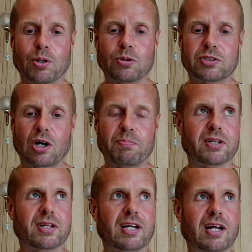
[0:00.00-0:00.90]
pulled up
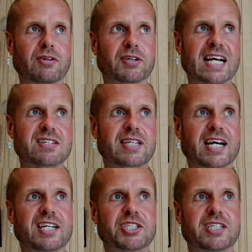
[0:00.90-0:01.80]
at the local gas
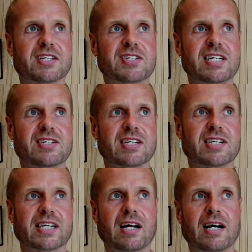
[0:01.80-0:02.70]
station in the
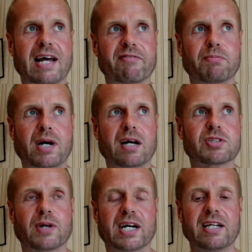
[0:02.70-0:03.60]
city, like 11 miles
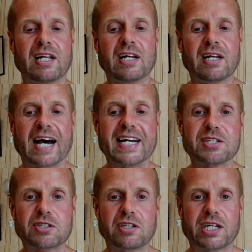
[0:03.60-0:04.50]
away, and
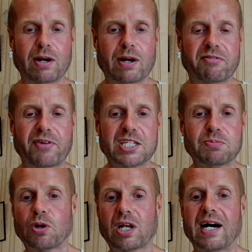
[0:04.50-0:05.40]
instantly went
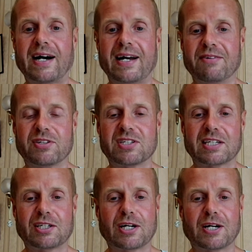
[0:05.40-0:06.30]
Facebook Live and
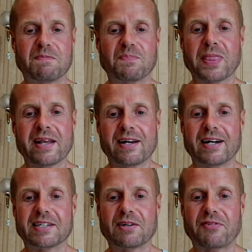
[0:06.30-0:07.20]
did um, and
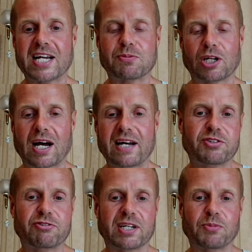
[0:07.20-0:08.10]
did a Facebook live
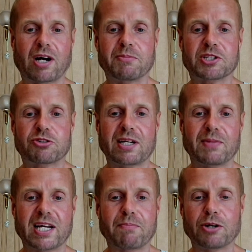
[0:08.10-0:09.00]
stream where I'm
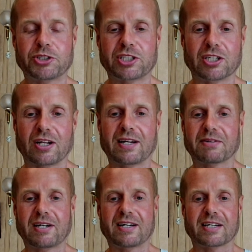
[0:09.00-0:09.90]
extremely emotional
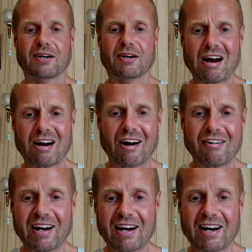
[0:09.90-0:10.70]
and kind of going ah